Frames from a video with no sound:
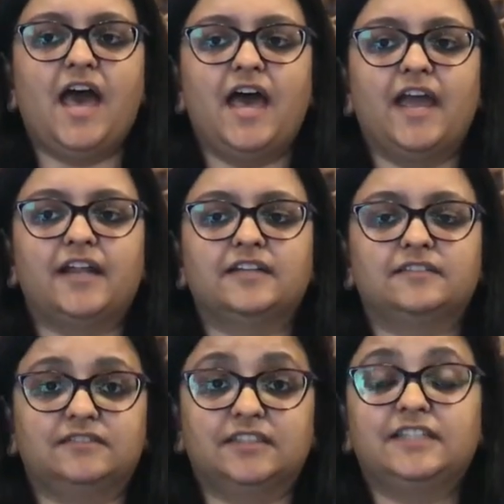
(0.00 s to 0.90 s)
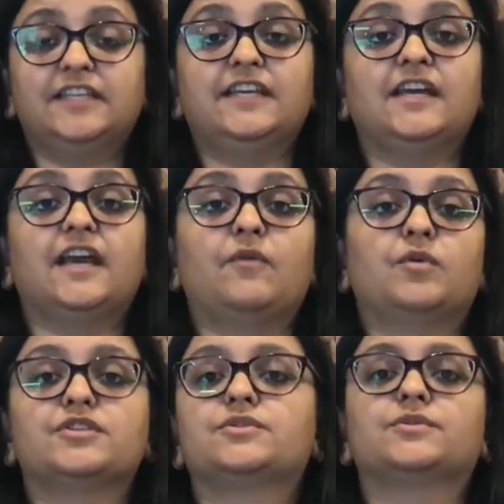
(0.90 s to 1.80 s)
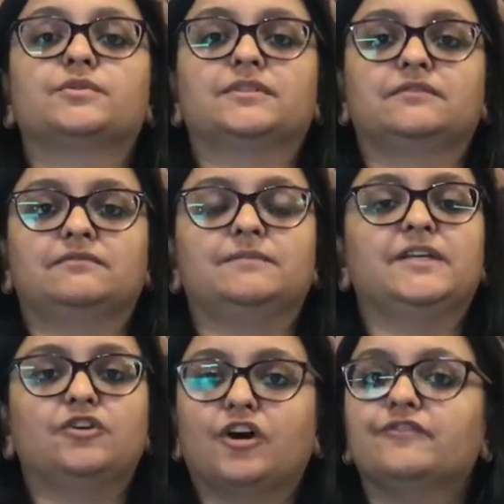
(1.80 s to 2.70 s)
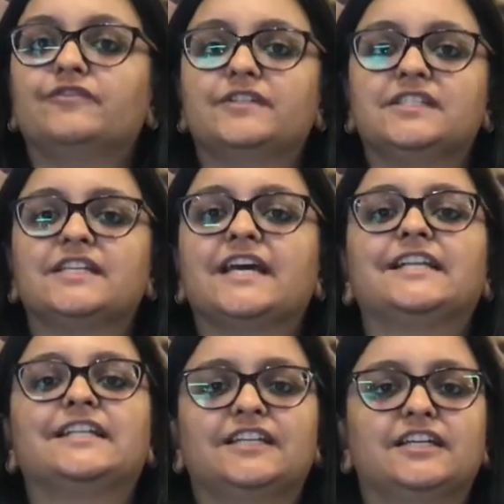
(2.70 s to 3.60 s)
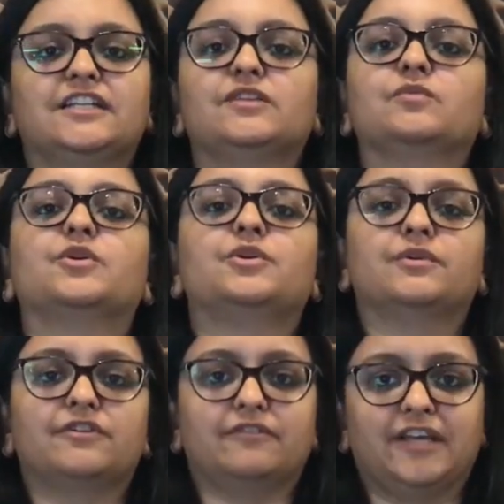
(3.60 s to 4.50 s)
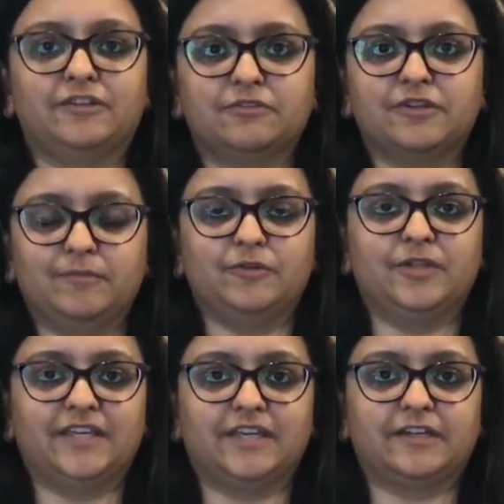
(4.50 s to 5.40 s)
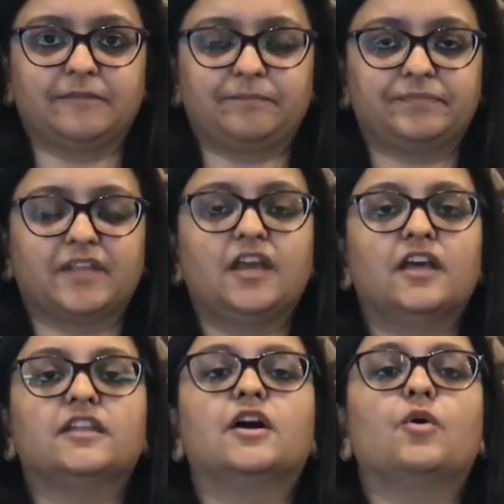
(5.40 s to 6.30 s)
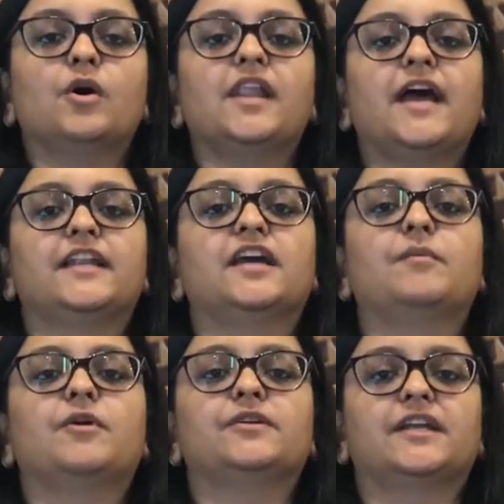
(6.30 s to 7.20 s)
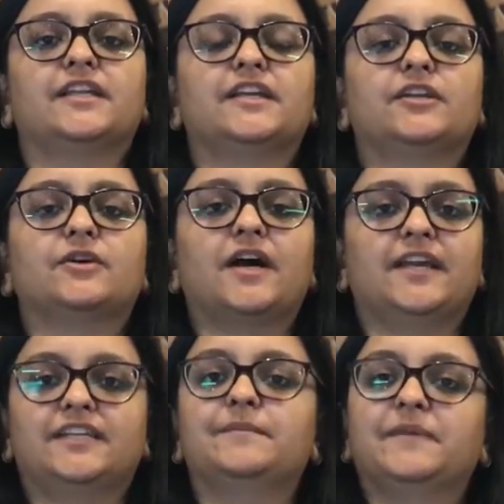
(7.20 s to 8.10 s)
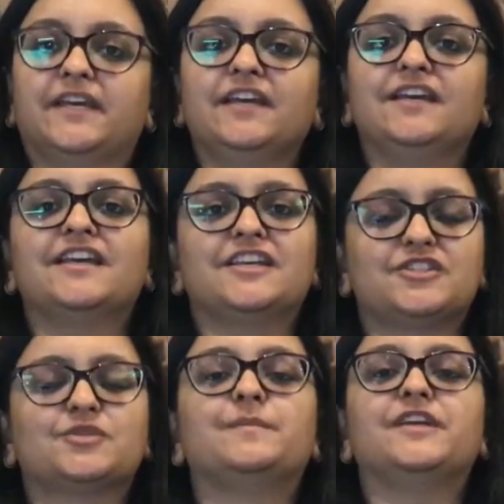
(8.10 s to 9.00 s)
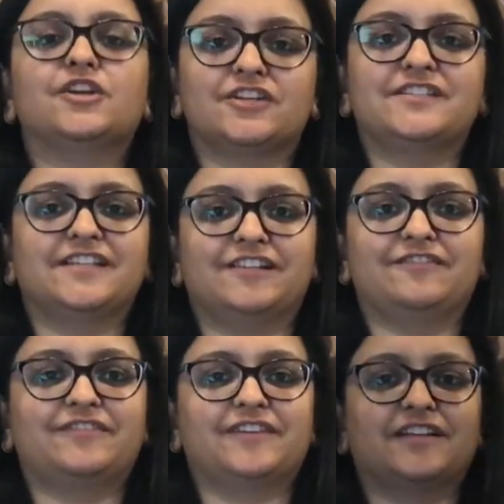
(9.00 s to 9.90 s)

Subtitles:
and the key was to be confident and clear in what you are trying to communicate. The whole idea about getting into IIMA is to be yourself.